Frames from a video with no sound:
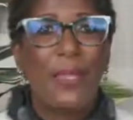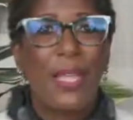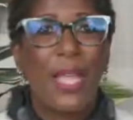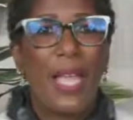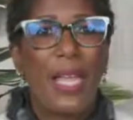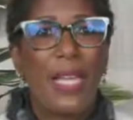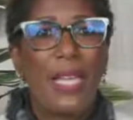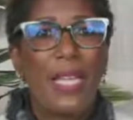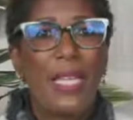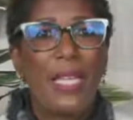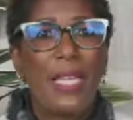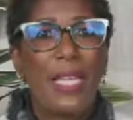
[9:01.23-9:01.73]

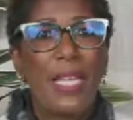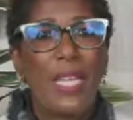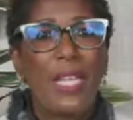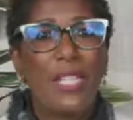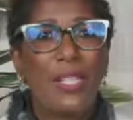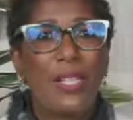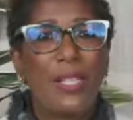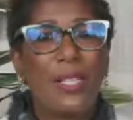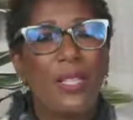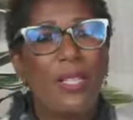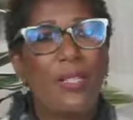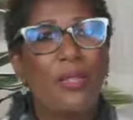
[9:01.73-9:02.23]
And in
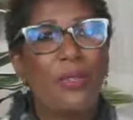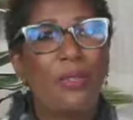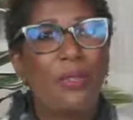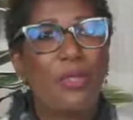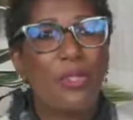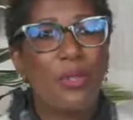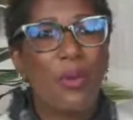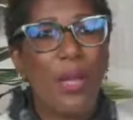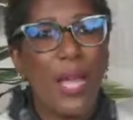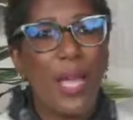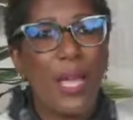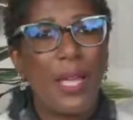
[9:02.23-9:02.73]
each clinical
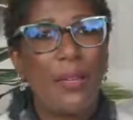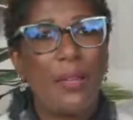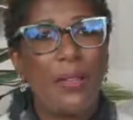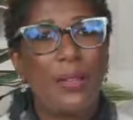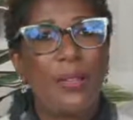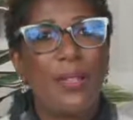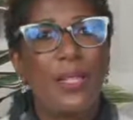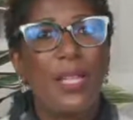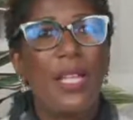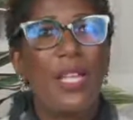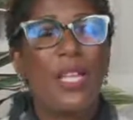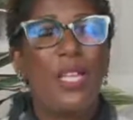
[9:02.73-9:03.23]

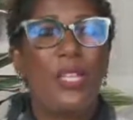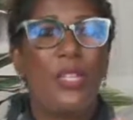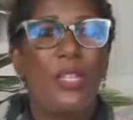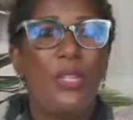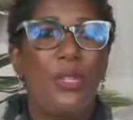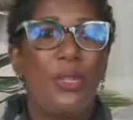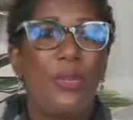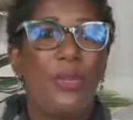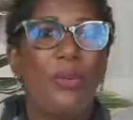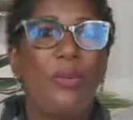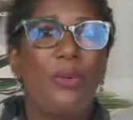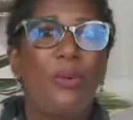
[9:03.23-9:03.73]
trial,
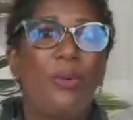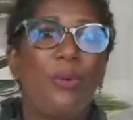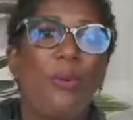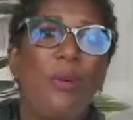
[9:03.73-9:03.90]
you